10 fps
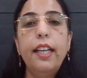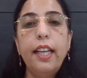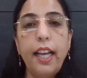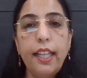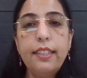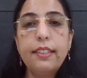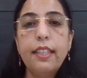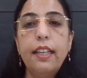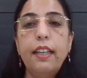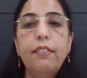
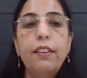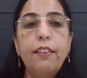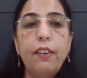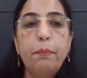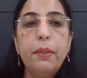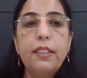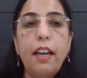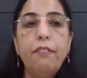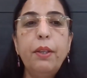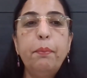Else, if the developers
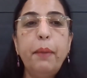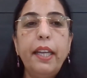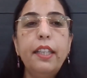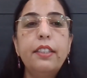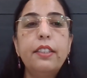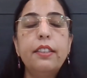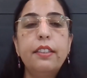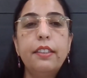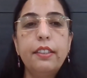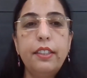have been paying
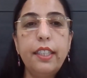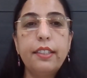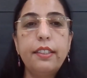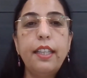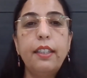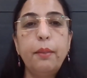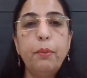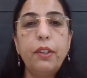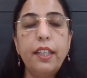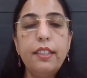GST under
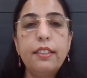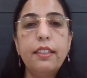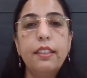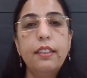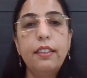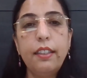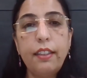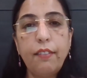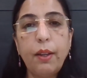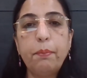protest, the
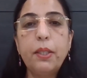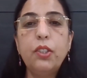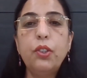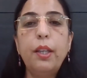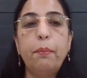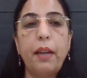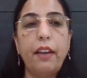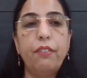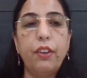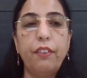developers should
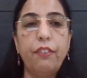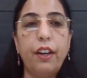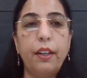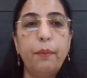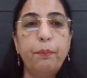apply for refund.